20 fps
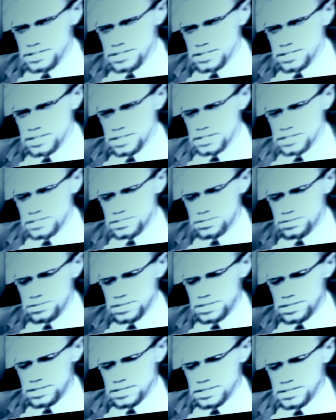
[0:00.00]
that
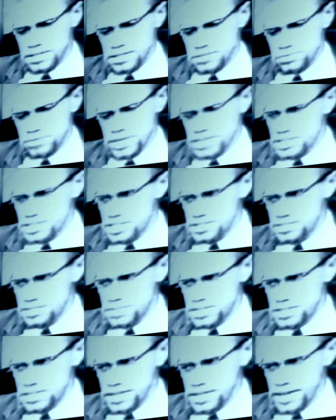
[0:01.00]
I can
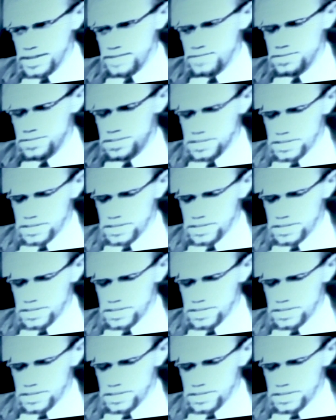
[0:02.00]
honestly say